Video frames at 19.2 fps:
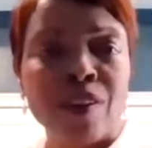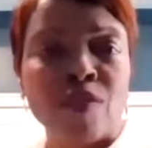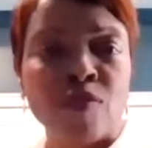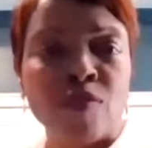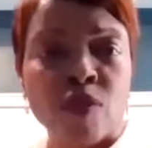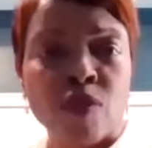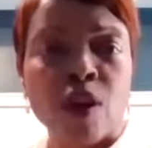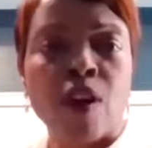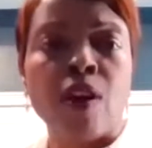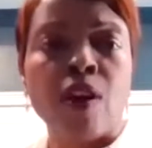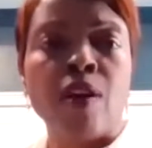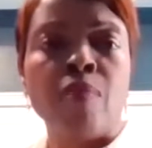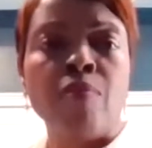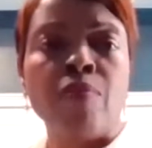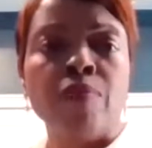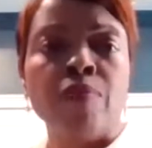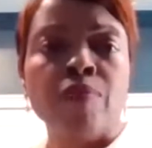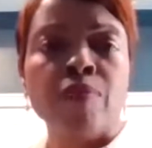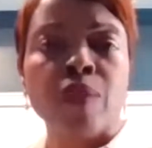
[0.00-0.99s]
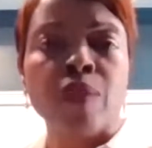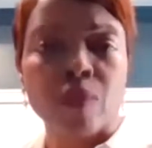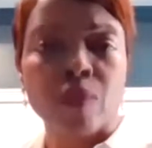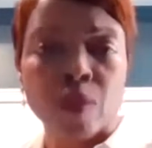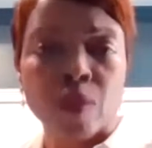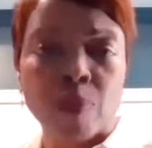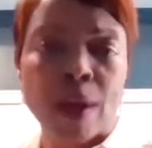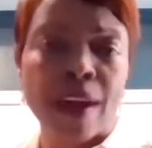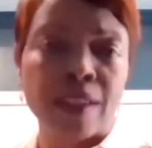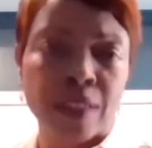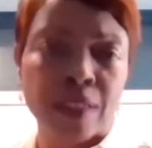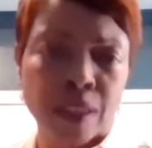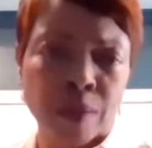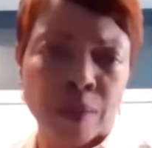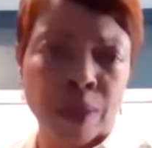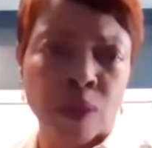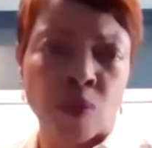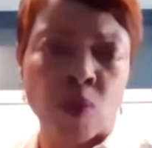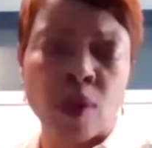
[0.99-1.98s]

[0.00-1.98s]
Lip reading: from the pandemic?